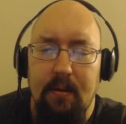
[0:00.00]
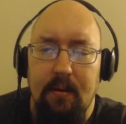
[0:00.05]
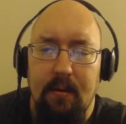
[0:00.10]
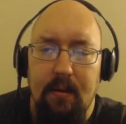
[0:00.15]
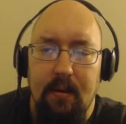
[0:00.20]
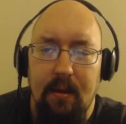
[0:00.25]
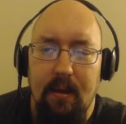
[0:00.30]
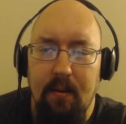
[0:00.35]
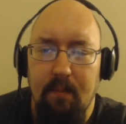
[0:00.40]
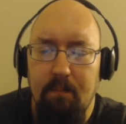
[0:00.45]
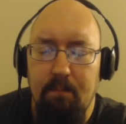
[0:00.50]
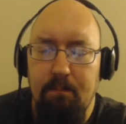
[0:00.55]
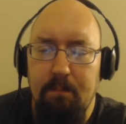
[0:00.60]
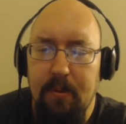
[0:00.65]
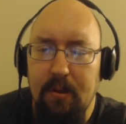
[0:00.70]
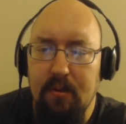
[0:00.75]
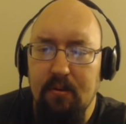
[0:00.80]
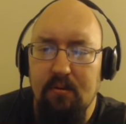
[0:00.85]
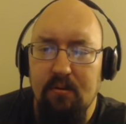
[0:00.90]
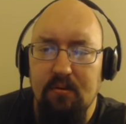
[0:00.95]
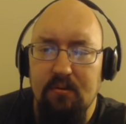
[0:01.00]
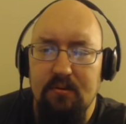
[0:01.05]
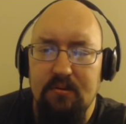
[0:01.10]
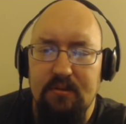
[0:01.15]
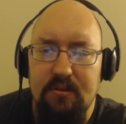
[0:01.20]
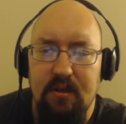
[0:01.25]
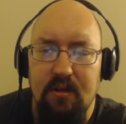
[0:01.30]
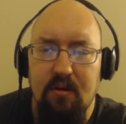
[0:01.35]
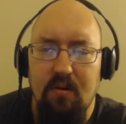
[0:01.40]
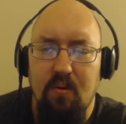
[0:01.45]
It
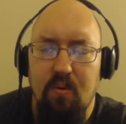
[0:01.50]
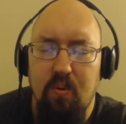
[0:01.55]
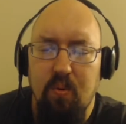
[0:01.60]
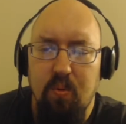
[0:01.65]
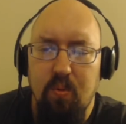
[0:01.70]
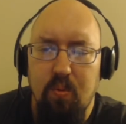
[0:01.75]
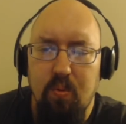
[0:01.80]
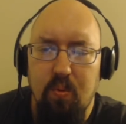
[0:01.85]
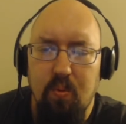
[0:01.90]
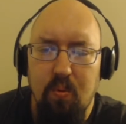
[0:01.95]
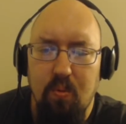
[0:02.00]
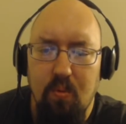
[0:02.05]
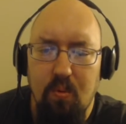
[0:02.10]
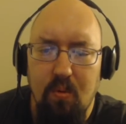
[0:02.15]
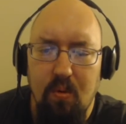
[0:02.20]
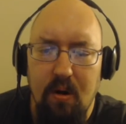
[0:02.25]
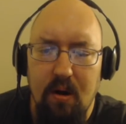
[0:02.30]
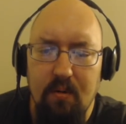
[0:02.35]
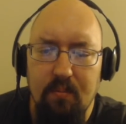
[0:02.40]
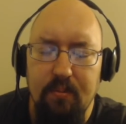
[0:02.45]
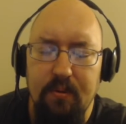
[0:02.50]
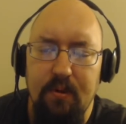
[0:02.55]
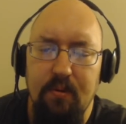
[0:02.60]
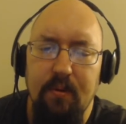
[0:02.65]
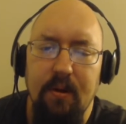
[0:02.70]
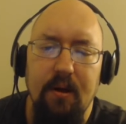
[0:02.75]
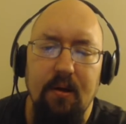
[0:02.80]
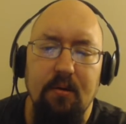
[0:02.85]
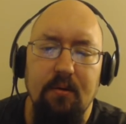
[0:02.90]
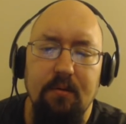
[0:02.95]
builds incredibly
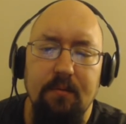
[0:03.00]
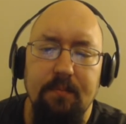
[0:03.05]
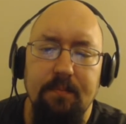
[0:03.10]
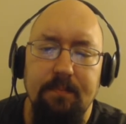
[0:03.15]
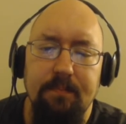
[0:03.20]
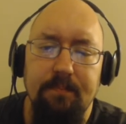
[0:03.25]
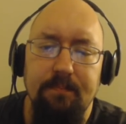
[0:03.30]
well.